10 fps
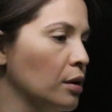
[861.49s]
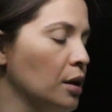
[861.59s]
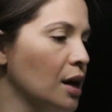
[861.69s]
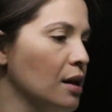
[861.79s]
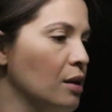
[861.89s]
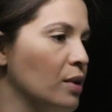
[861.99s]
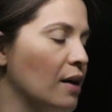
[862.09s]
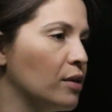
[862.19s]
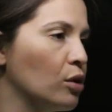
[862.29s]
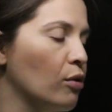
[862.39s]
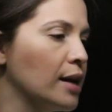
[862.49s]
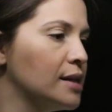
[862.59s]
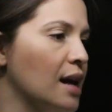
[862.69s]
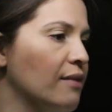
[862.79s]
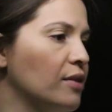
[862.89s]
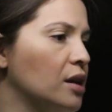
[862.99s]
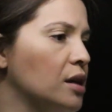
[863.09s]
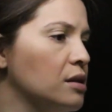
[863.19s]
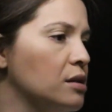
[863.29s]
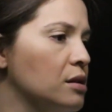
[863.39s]
Okay, then we have the great
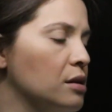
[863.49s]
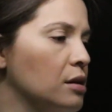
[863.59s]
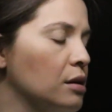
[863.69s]
saphenous